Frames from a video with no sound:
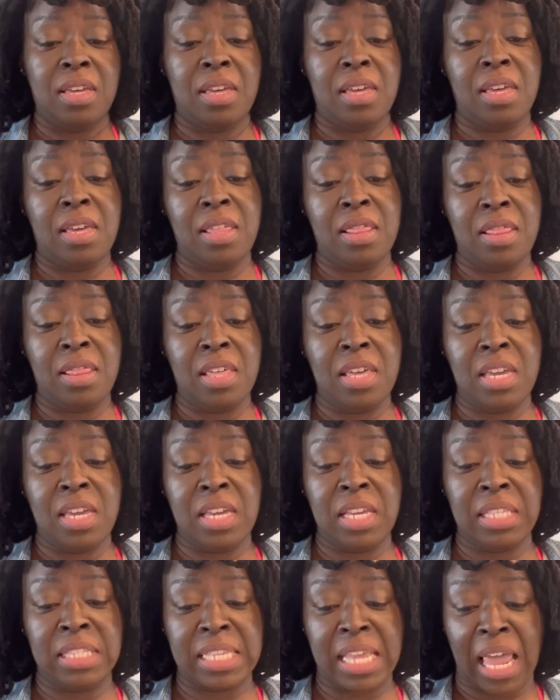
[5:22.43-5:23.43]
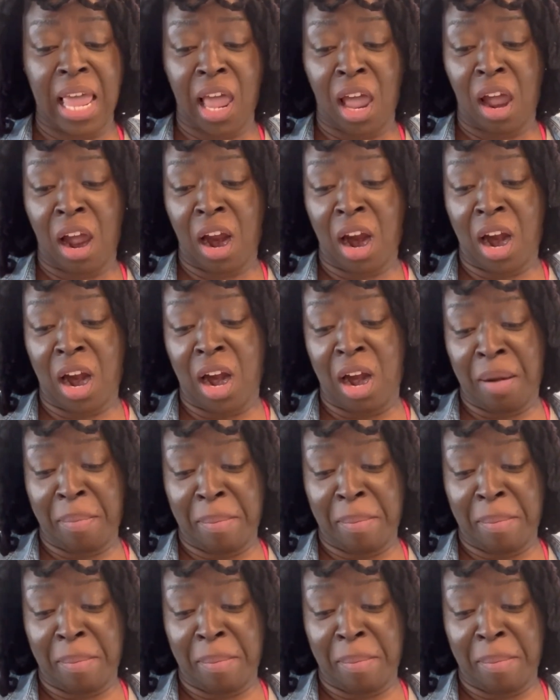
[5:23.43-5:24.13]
And these are